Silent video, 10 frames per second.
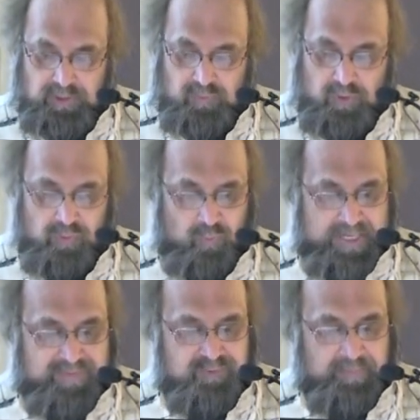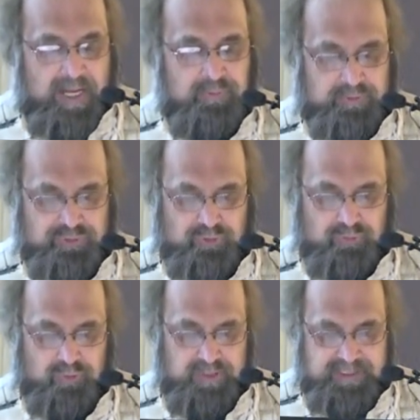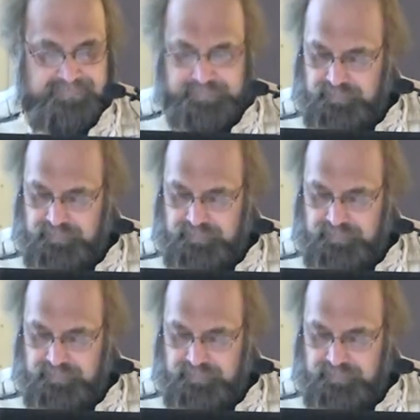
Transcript: Quote, waves mountains, truly.